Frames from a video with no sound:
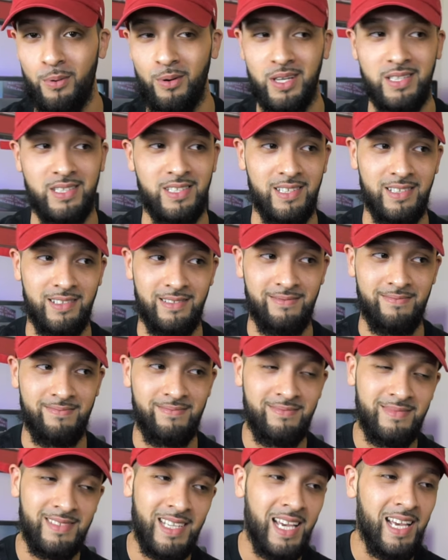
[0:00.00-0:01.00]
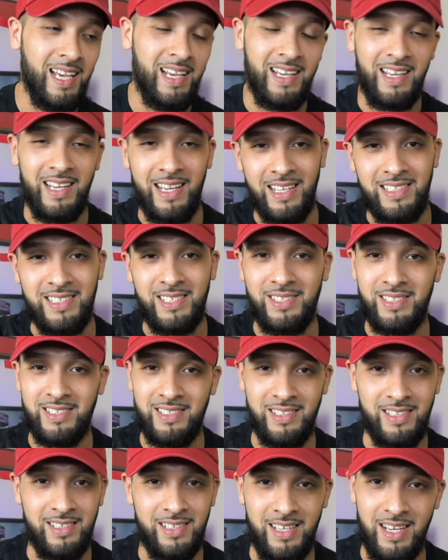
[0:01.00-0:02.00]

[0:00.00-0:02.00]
points, and it's